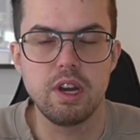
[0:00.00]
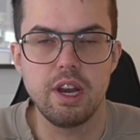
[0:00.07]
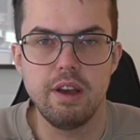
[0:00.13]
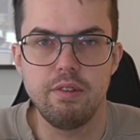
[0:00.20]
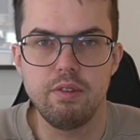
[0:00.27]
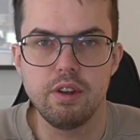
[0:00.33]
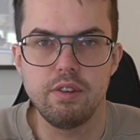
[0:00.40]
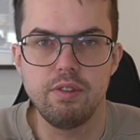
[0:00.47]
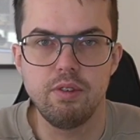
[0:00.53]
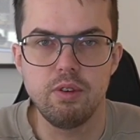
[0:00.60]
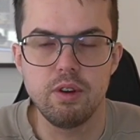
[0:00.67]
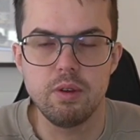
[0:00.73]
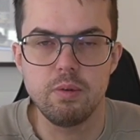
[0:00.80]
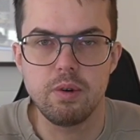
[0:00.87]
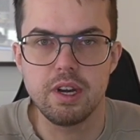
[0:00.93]
level at
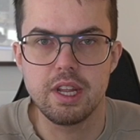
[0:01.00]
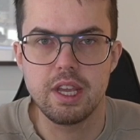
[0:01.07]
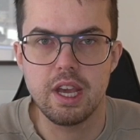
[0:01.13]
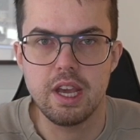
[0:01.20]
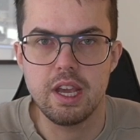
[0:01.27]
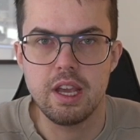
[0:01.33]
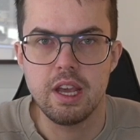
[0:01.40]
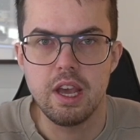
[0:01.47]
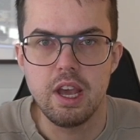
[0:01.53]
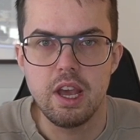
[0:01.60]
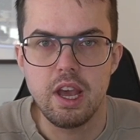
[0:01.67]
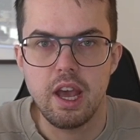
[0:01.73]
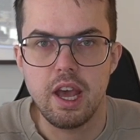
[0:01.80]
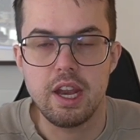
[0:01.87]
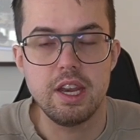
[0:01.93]
41k
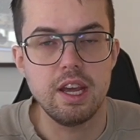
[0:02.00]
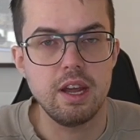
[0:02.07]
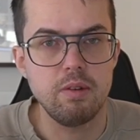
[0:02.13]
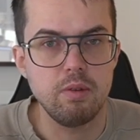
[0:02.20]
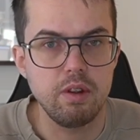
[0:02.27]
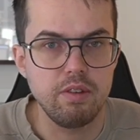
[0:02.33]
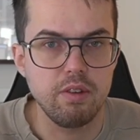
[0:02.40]
and then